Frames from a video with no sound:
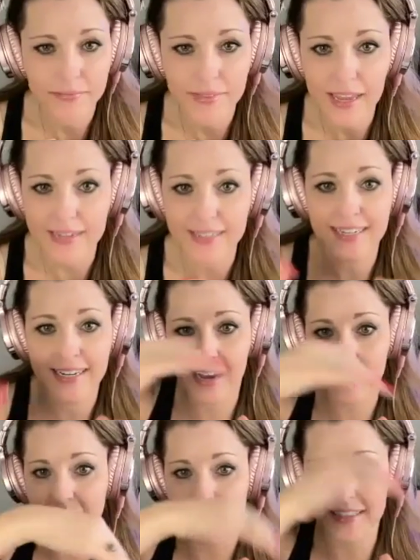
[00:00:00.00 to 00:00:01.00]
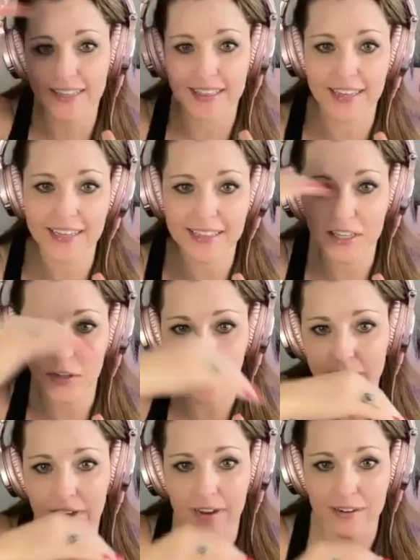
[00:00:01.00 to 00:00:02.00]
Yeah. It didn't I have was, like the thing that you
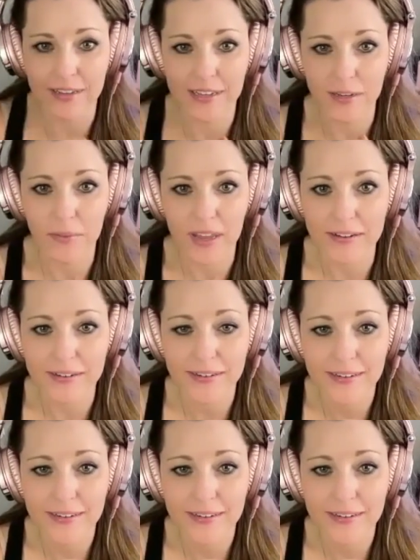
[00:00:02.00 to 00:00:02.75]
were talking about.